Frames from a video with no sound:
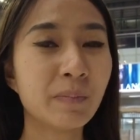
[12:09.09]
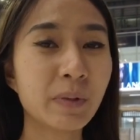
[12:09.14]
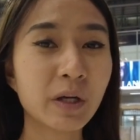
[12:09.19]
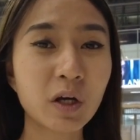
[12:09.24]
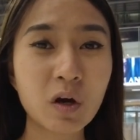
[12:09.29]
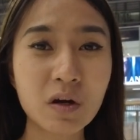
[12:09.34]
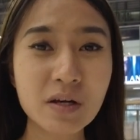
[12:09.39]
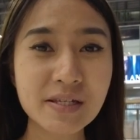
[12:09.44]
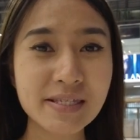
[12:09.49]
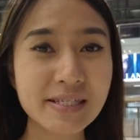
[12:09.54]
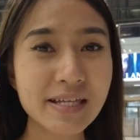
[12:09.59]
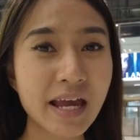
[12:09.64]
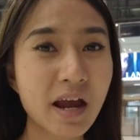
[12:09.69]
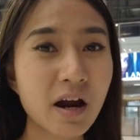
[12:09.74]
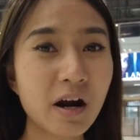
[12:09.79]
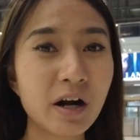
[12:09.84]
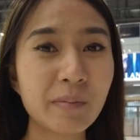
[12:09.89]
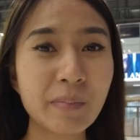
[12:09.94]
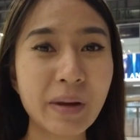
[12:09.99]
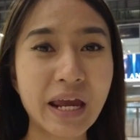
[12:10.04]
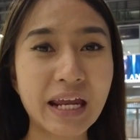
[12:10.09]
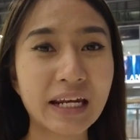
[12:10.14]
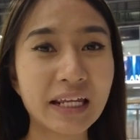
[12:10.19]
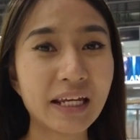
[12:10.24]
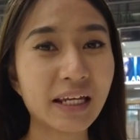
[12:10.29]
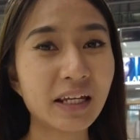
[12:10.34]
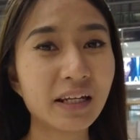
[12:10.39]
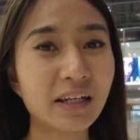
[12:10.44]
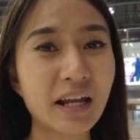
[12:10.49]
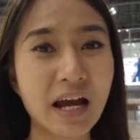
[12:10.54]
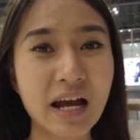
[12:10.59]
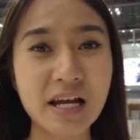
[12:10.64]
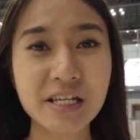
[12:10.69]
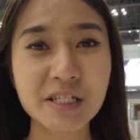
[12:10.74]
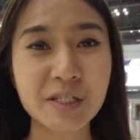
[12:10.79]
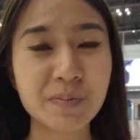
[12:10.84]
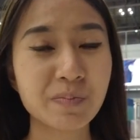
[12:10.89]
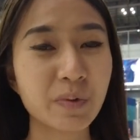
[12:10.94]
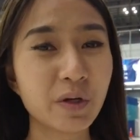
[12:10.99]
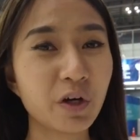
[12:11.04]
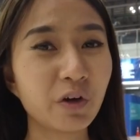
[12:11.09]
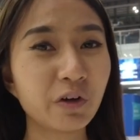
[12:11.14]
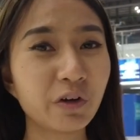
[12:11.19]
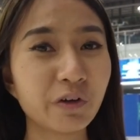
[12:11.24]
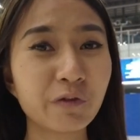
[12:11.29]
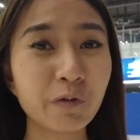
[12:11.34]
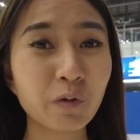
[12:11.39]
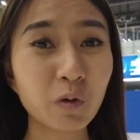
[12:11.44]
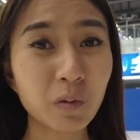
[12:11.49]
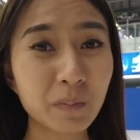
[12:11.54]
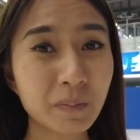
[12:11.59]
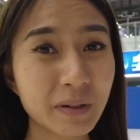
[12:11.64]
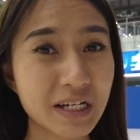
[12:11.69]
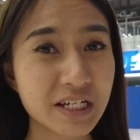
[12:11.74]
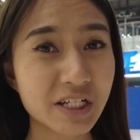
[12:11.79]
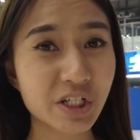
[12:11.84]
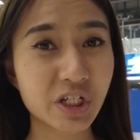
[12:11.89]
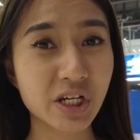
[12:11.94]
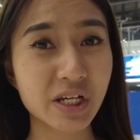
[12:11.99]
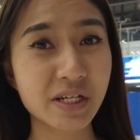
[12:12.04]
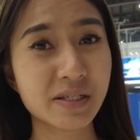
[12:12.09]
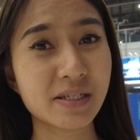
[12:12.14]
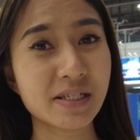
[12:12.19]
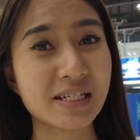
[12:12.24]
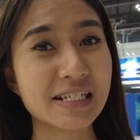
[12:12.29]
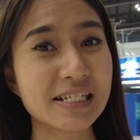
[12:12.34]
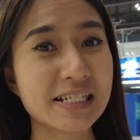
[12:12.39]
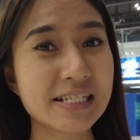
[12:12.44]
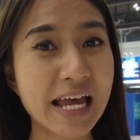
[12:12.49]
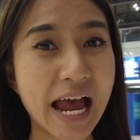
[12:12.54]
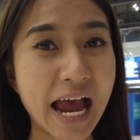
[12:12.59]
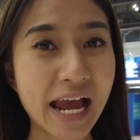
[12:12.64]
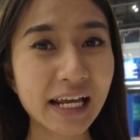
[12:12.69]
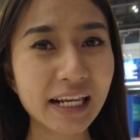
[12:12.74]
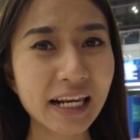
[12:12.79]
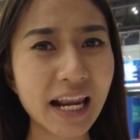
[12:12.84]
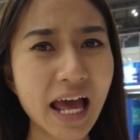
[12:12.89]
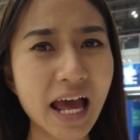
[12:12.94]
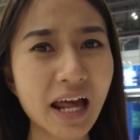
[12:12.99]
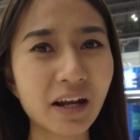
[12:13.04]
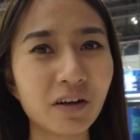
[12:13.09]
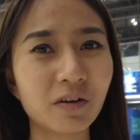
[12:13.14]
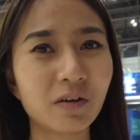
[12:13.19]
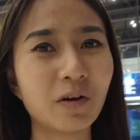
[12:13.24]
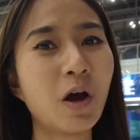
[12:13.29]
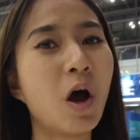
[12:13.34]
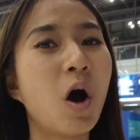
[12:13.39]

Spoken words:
Because there are many nice beautiful beaches in Thailand.